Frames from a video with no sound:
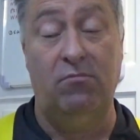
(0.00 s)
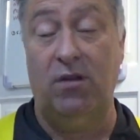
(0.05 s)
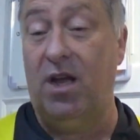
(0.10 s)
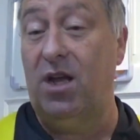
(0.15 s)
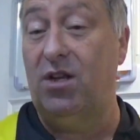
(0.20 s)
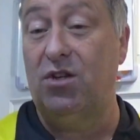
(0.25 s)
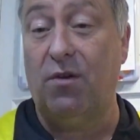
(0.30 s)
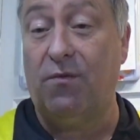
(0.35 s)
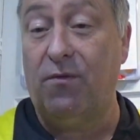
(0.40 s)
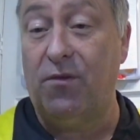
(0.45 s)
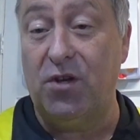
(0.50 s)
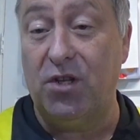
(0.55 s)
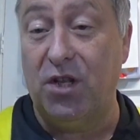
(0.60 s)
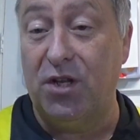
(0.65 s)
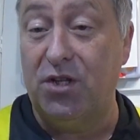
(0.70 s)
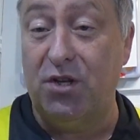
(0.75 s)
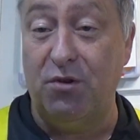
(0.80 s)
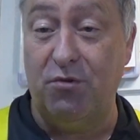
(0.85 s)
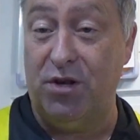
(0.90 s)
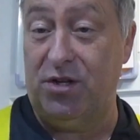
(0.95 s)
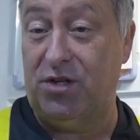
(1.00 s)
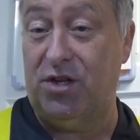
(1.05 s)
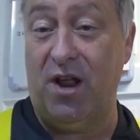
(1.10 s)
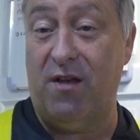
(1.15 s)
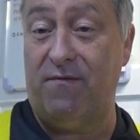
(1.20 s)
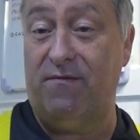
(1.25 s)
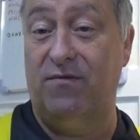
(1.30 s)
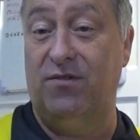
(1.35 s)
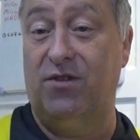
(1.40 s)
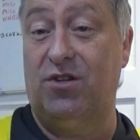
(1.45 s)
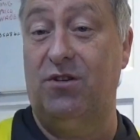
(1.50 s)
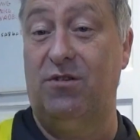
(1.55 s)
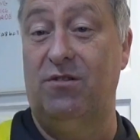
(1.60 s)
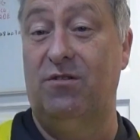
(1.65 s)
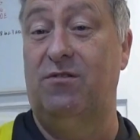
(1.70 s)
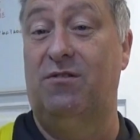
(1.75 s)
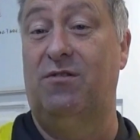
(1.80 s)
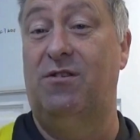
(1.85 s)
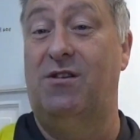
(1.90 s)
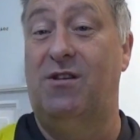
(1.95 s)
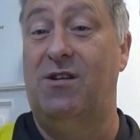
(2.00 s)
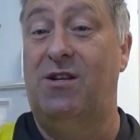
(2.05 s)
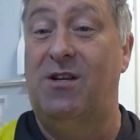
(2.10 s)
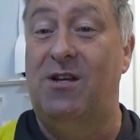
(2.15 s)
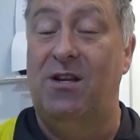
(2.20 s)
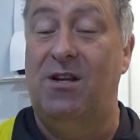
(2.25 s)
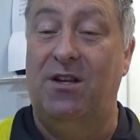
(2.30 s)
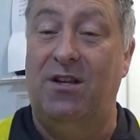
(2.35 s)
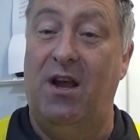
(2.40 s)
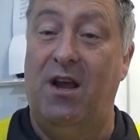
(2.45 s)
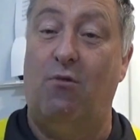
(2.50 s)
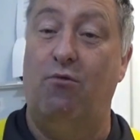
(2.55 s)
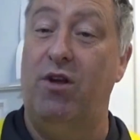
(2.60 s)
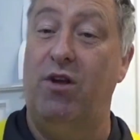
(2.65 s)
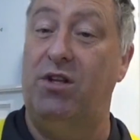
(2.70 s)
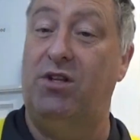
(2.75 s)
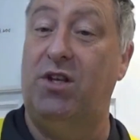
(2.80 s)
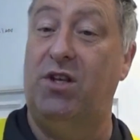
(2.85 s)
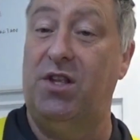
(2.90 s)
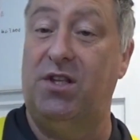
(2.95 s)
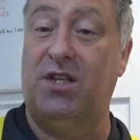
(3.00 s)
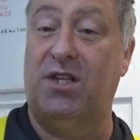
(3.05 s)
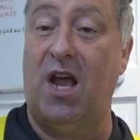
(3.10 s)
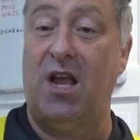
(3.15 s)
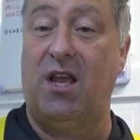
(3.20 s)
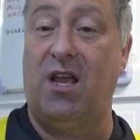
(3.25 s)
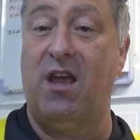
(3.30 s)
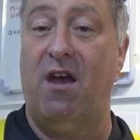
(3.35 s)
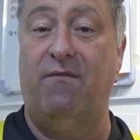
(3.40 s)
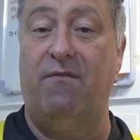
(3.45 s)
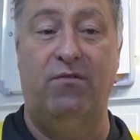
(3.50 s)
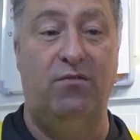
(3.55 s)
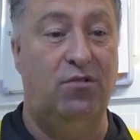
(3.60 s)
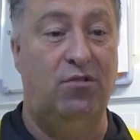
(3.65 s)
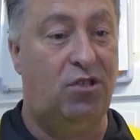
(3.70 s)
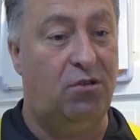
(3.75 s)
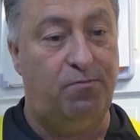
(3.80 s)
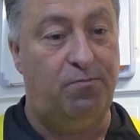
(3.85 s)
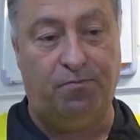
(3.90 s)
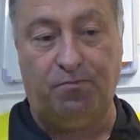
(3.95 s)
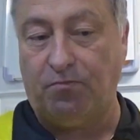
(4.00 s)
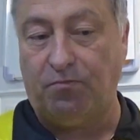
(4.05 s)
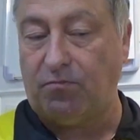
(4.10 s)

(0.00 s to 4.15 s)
is obviously to Richard Evans. Now, Richie the Tank Evans,